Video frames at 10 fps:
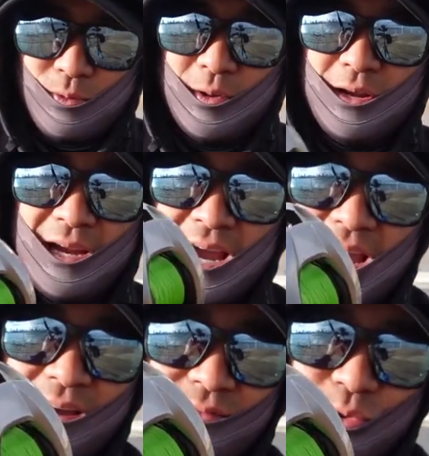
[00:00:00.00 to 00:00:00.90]
the reel, I
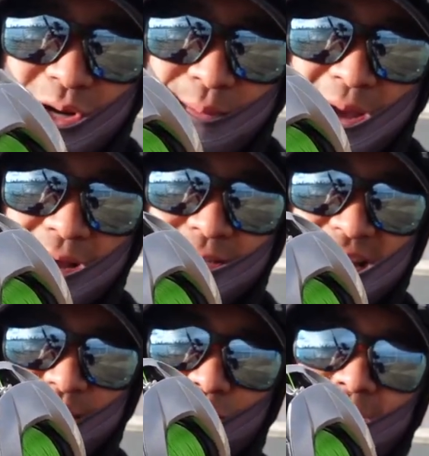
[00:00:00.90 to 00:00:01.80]
have twenty pound
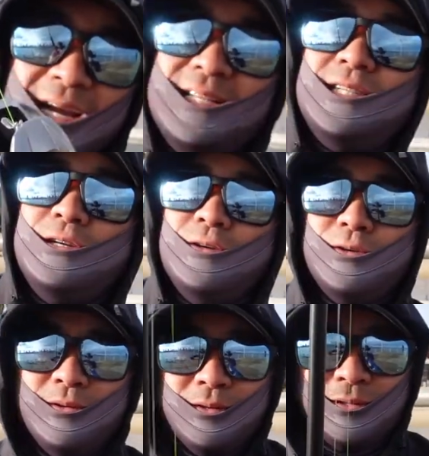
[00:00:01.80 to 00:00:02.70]
J Braid
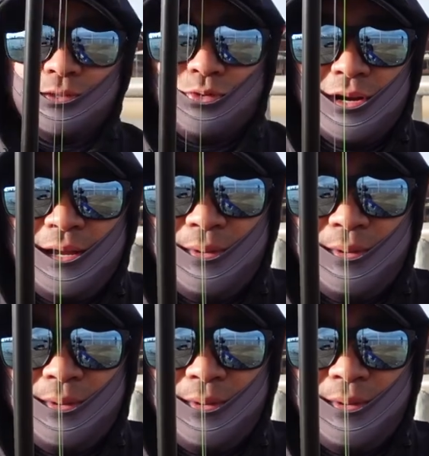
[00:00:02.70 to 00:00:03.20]
to twenty